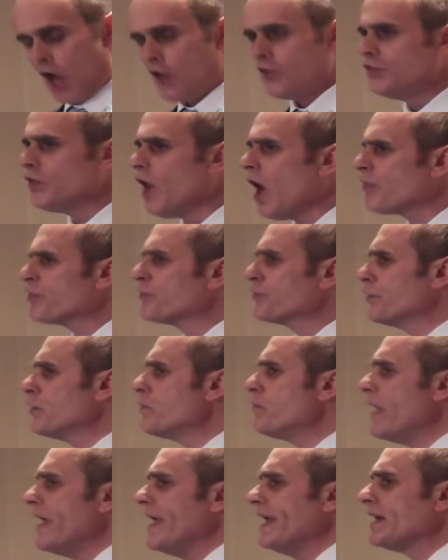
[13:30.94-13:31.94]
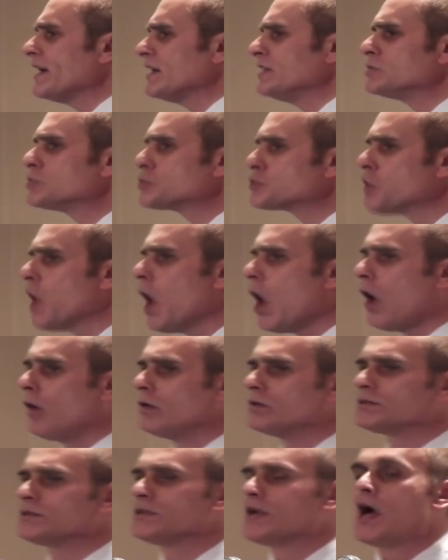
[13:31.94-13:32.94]
Not through being
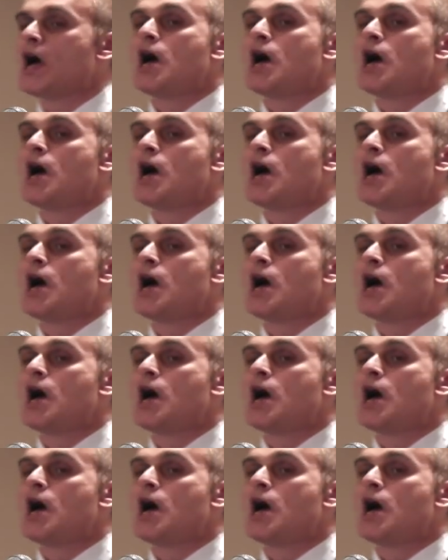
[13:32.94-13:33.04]
controlled,